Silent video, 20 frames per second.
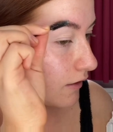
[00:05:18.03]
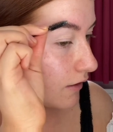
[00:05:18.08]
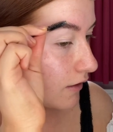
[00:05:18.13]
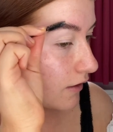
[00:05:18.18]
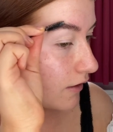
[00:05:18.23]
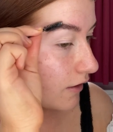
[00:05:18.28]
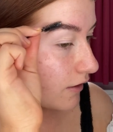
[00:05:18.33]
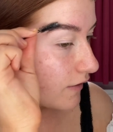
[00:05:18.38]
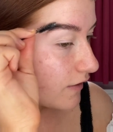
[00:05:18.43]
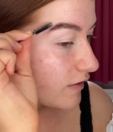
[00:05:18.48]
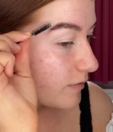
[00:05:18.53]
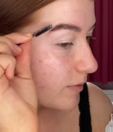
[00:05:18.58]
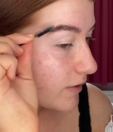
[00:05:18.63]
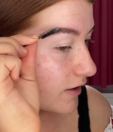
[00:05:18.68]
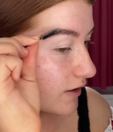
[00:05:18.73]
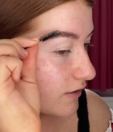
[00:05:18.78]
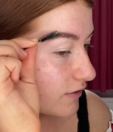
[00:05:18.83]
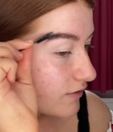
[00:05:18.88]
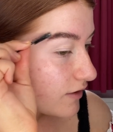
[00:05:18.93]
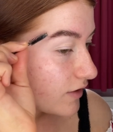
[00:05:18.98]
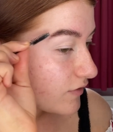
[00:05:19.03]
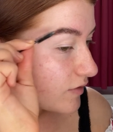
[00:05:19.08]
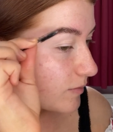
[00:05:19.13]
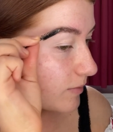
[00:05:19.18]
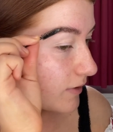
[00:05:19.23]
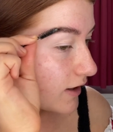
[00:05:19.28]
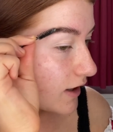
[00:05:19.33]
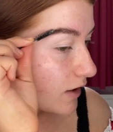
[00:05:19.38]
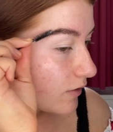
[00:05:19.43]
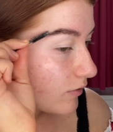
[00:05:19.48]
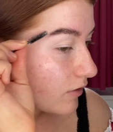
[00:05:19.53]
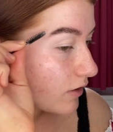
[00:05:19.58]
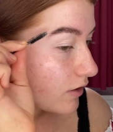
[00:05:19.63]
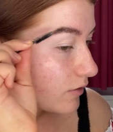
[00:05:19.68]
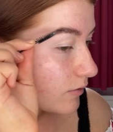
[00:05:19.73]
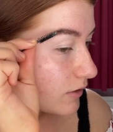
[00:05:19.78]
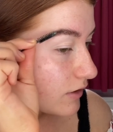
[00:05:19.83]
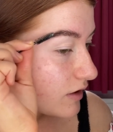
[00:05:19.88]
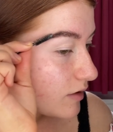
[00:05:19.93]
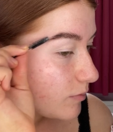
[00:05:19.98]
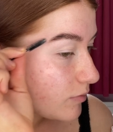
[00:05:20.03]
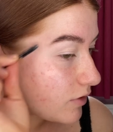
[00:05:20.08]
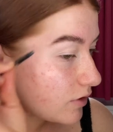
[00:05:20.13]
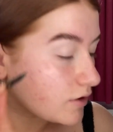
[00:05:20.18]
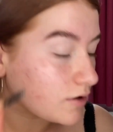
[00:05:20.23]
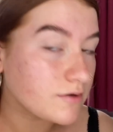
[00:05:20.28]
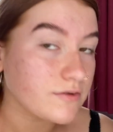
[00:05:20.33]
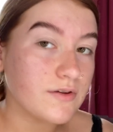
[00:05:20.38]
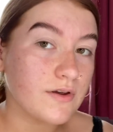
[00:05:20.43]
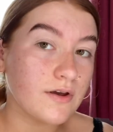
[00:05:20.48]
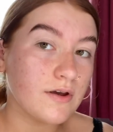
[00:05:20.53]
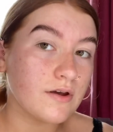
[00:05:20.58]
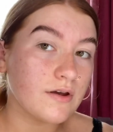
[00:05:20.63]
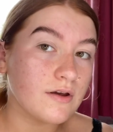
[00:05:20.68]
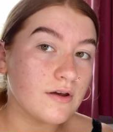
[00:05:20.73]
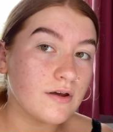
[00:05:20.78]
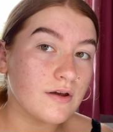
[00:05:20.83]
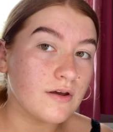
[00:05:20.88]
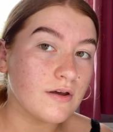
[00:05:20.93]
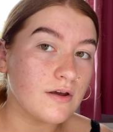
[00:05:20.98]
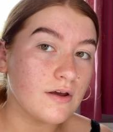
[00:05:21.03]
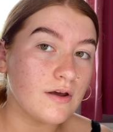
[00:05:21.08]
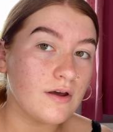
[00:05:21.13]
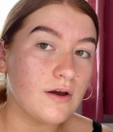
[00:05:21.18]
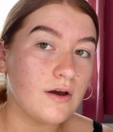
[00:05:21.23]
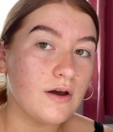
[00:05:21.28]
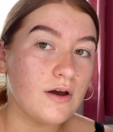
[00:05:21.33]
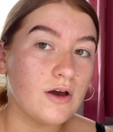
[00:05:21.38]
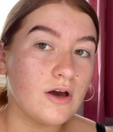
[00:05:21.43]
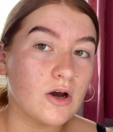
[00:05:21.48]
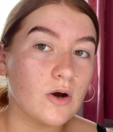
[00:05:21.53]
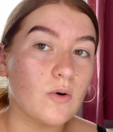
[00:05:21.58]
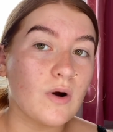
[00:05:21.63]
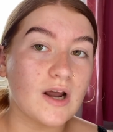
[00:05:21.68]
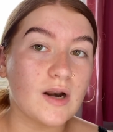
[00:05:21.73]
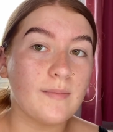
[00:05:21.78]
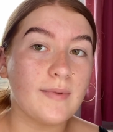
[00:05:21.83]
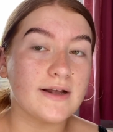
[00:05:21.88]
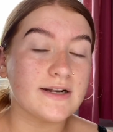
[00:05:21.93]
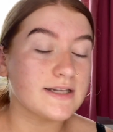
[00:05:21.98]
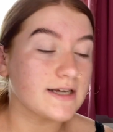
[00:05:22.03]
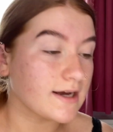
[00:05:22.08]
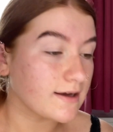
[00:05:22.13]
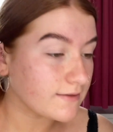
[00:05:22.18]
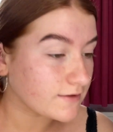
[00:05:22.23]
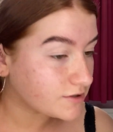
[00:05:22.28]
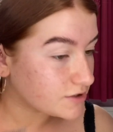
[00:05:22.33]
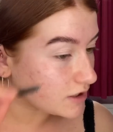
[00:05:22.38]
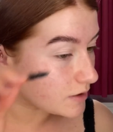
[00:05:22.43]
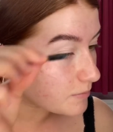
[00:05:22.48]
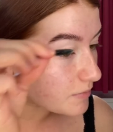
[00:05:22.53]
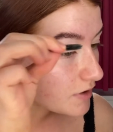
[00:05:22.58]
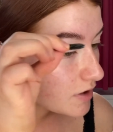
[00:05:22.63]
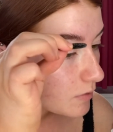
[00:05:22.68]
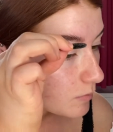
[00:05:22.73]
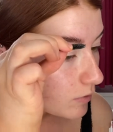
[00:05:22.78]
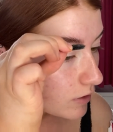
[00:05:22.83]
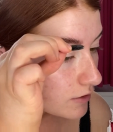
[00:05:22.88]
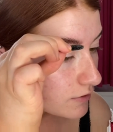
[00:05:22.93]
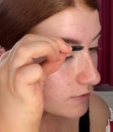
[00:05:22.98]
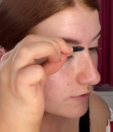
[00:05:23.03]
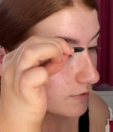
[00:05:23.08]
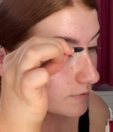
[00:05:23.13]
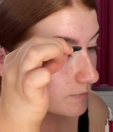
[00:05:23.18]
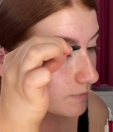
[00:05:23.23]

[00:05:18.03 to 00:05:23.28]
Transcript: Now this bit you just have to play around with the brows quite a bit to get the shape that you want.